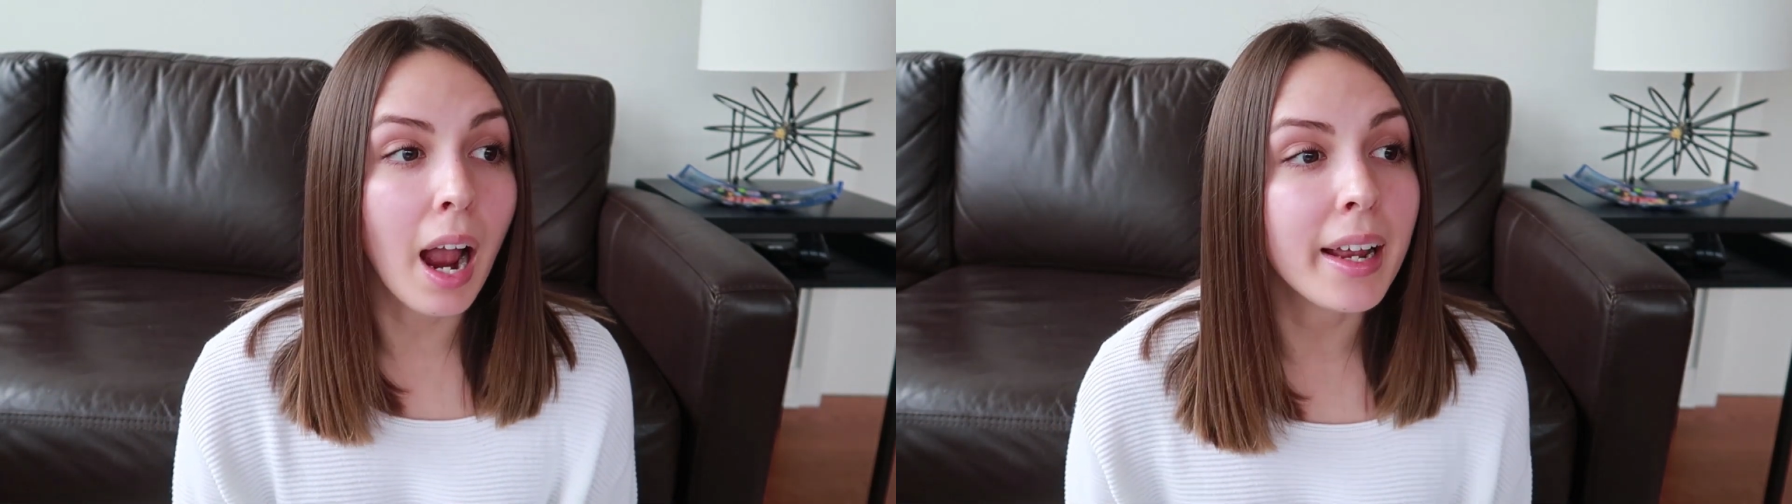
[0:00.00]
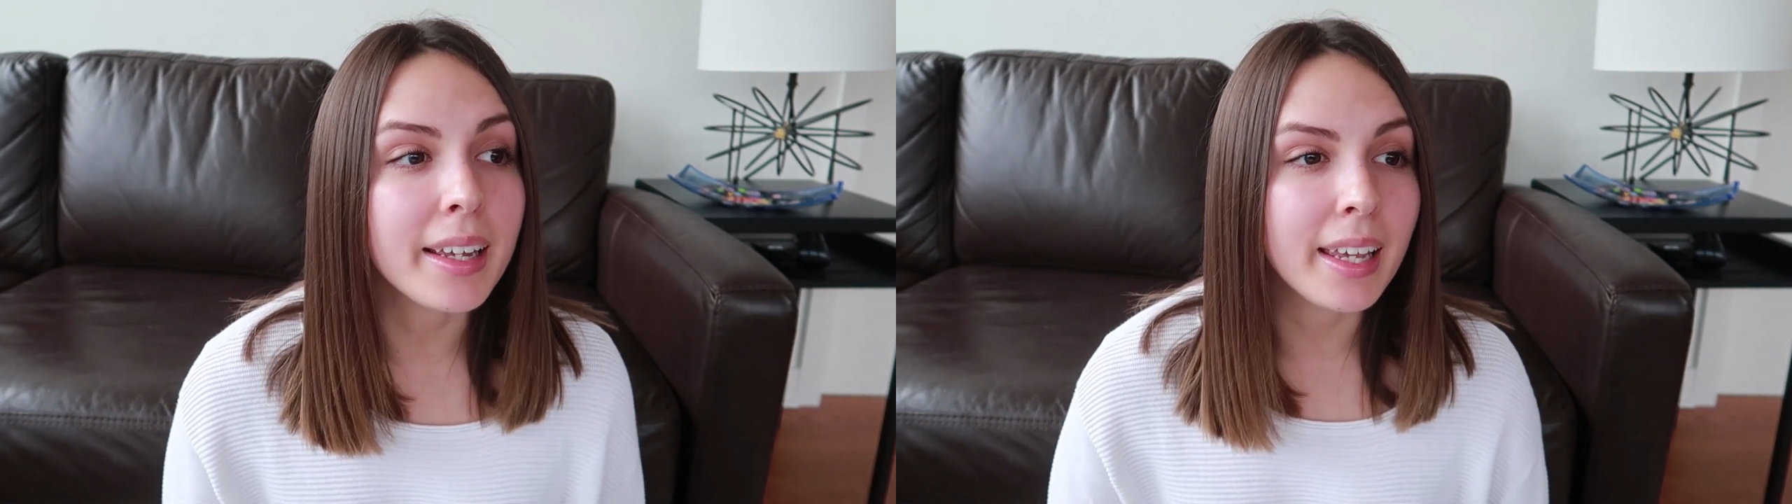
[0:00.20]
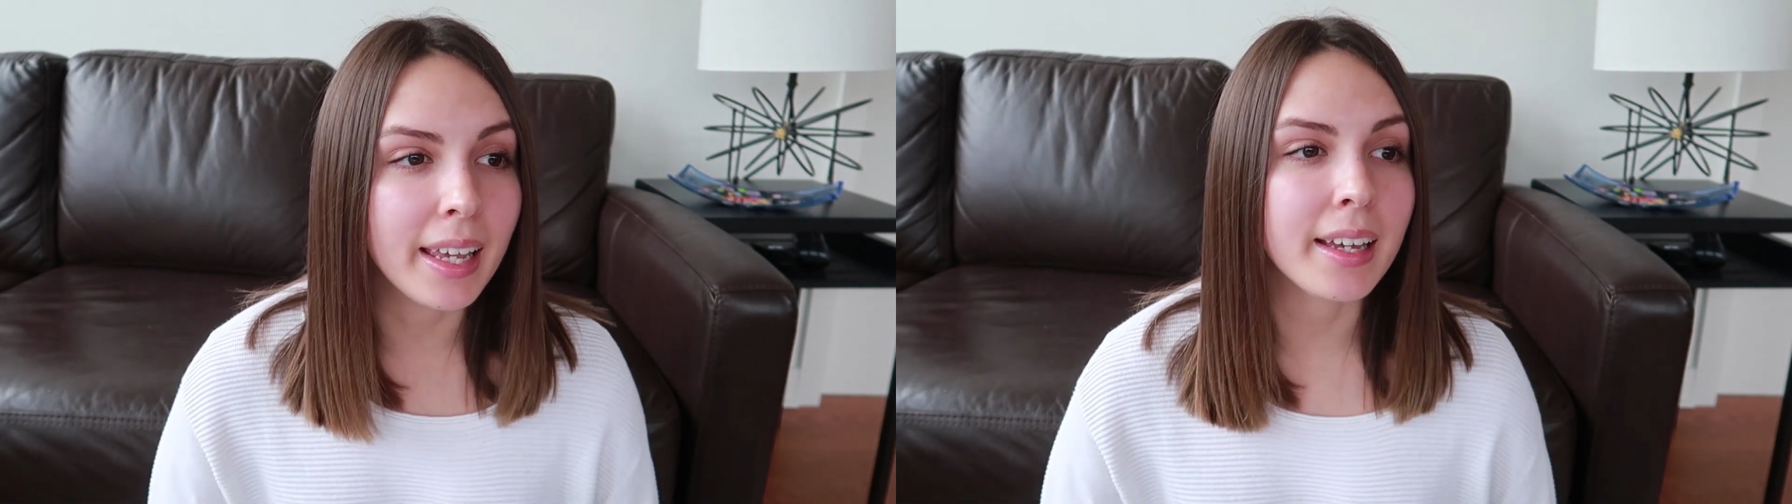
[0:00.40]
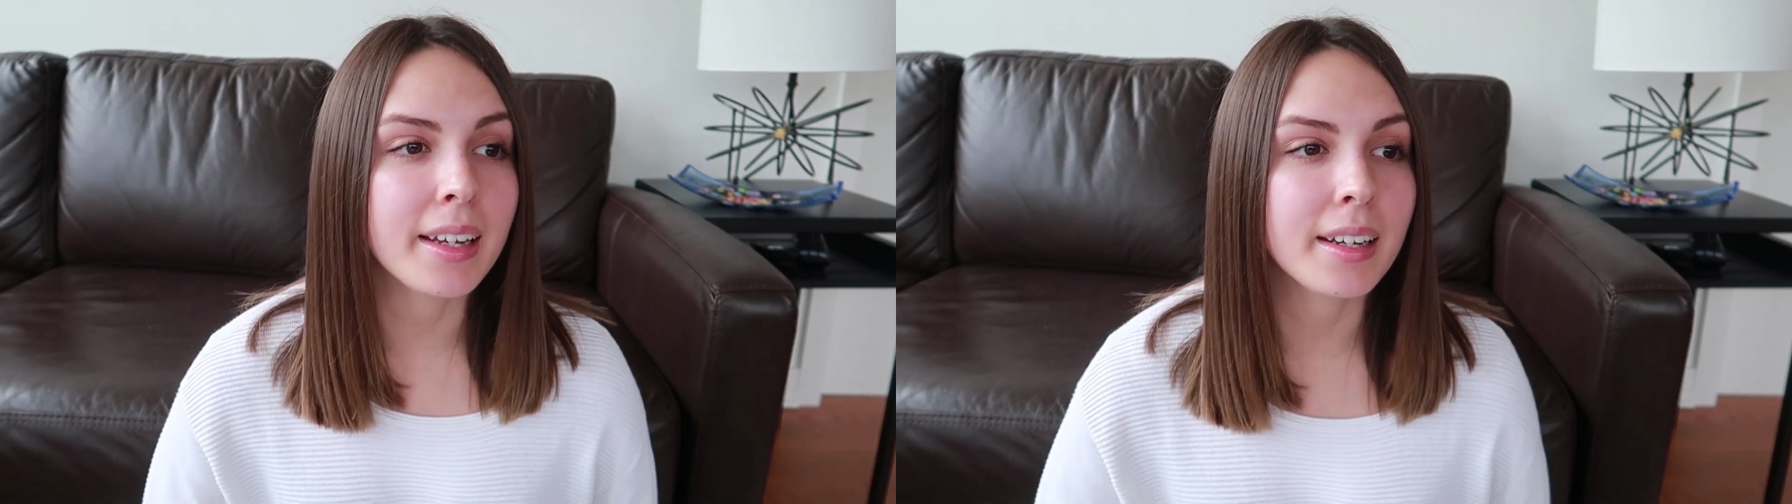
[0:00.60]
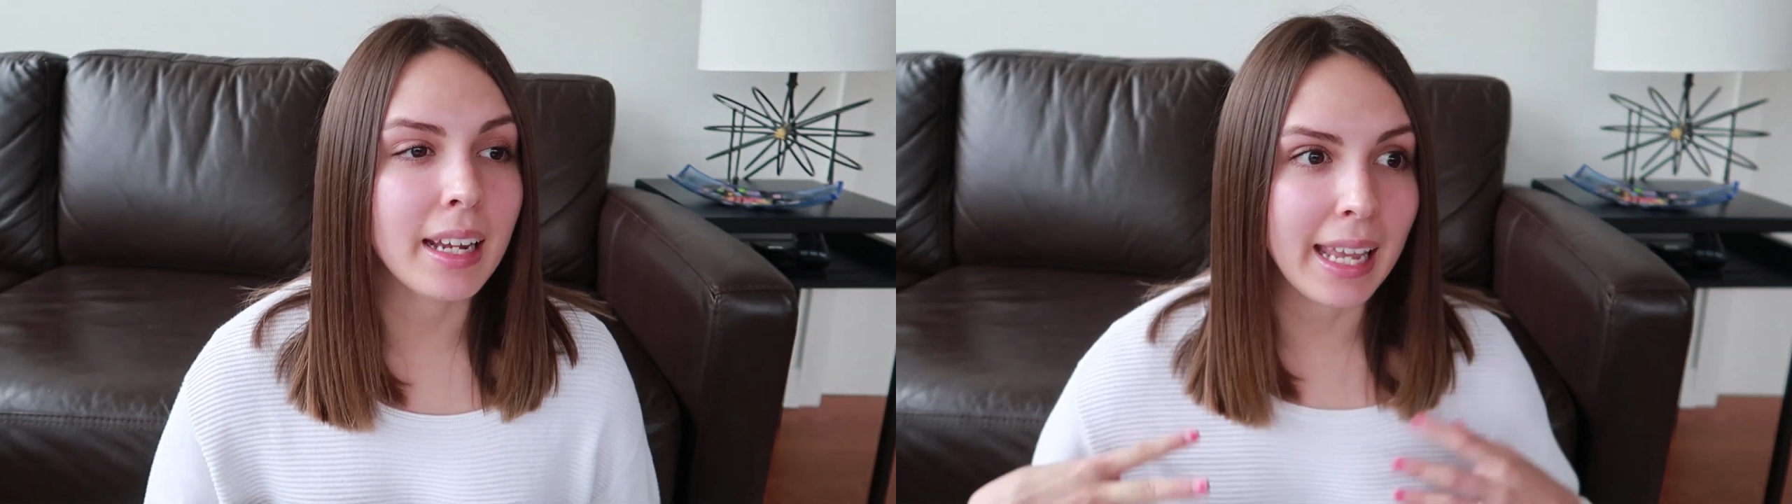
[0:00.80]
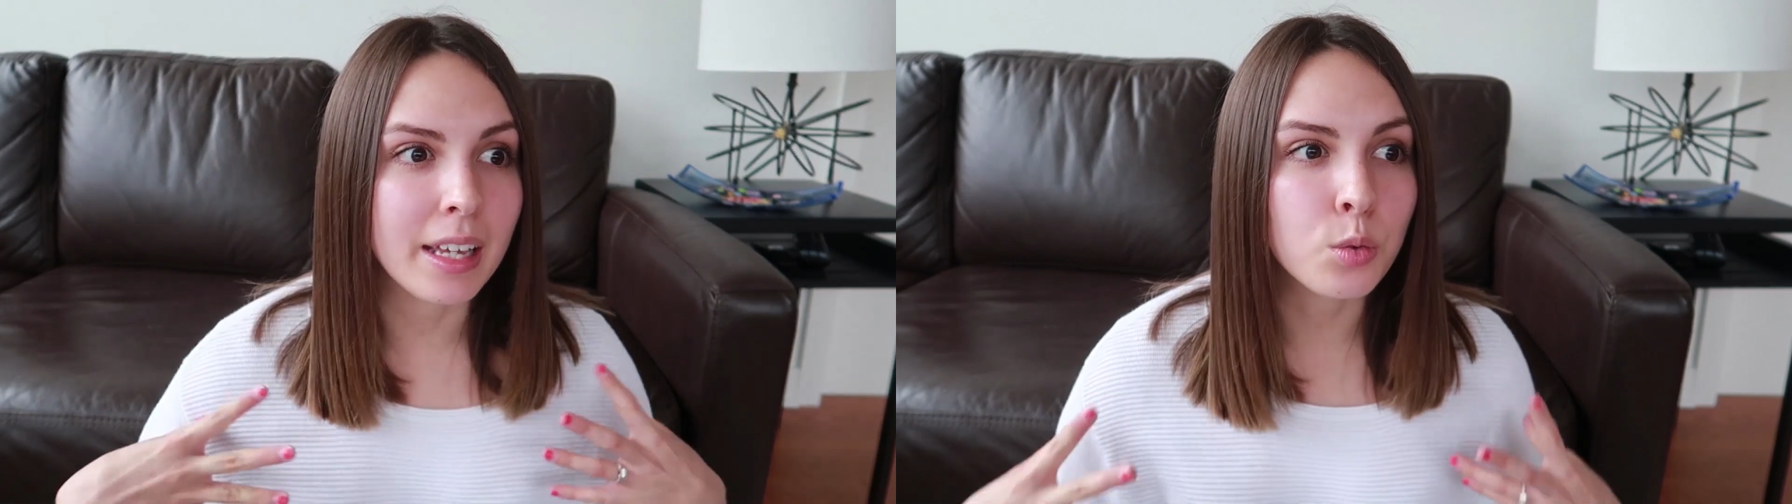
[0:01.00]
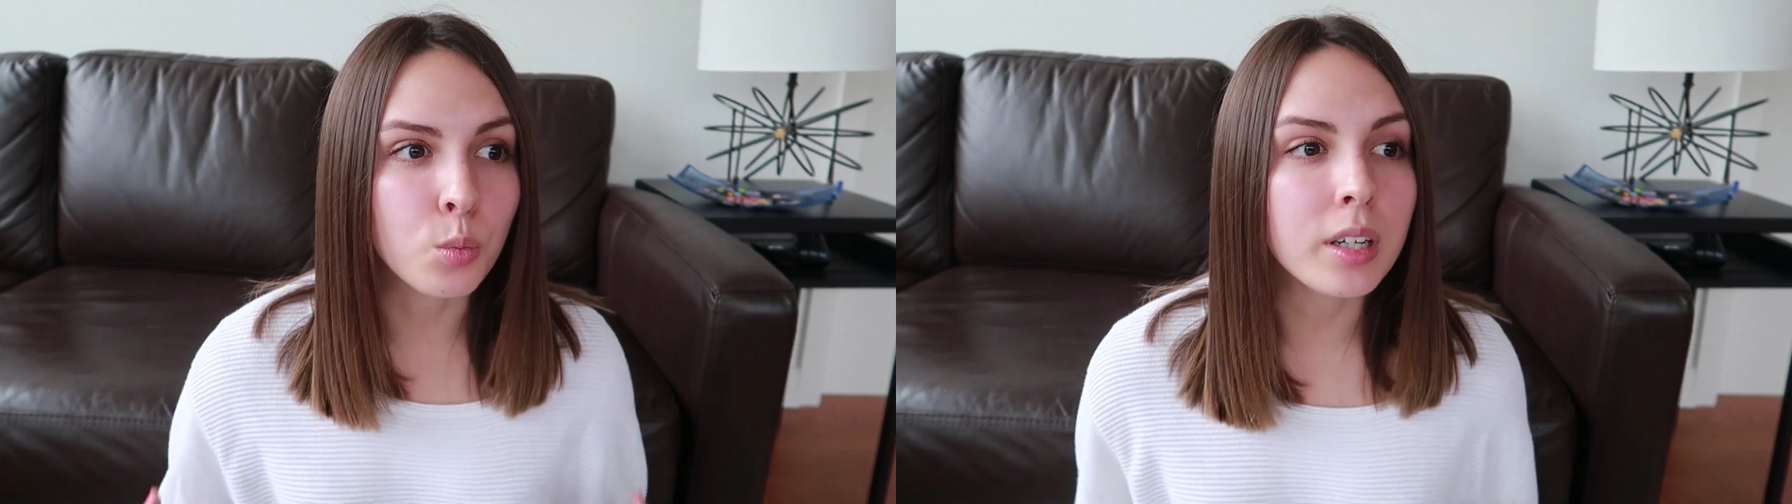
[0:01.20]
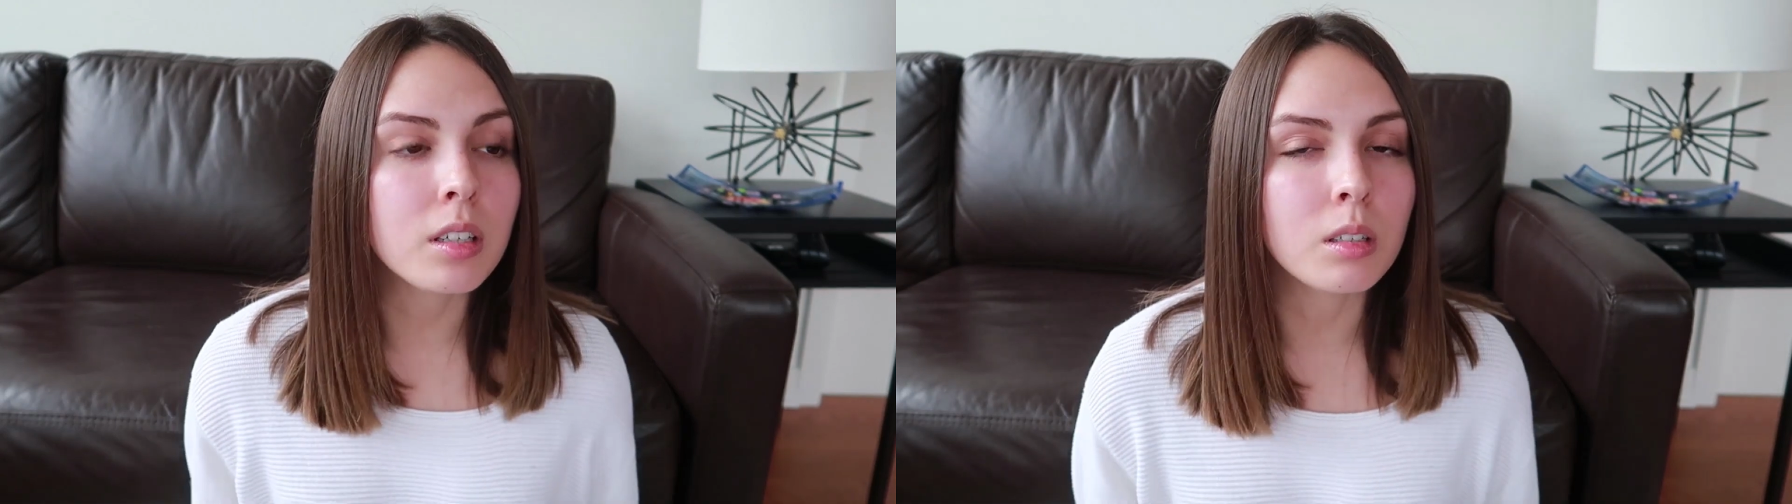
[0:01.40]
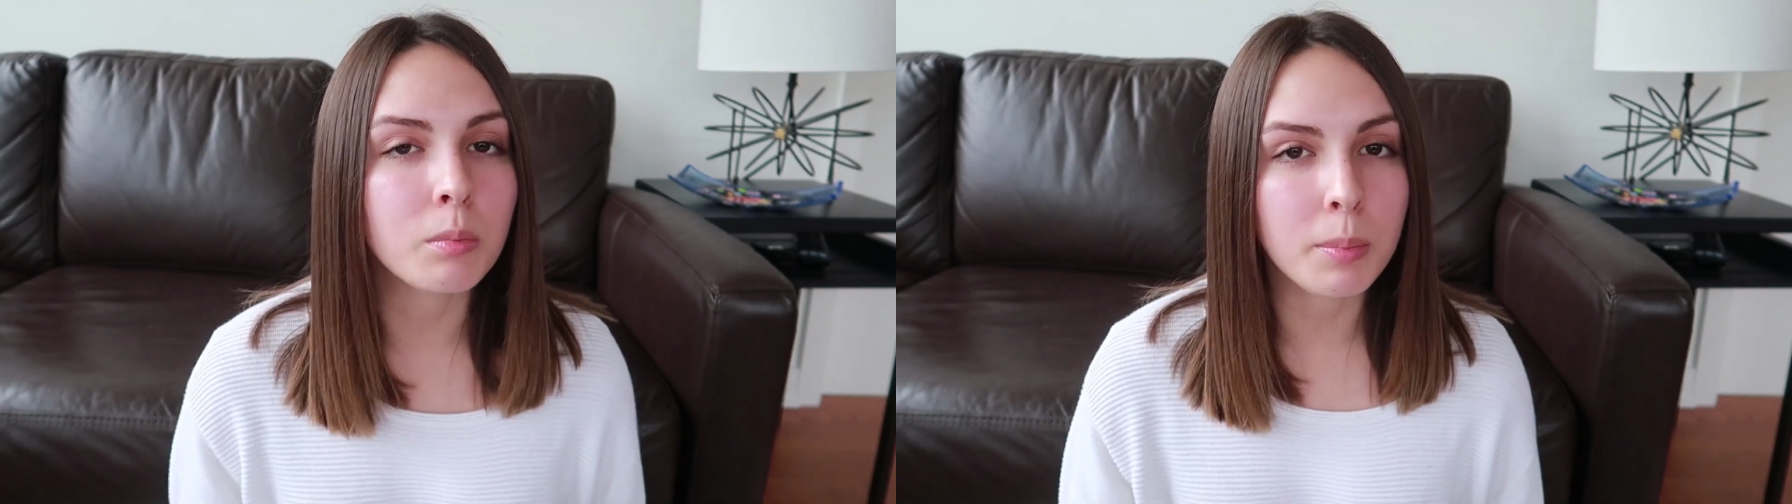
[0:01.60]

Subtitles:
I can and will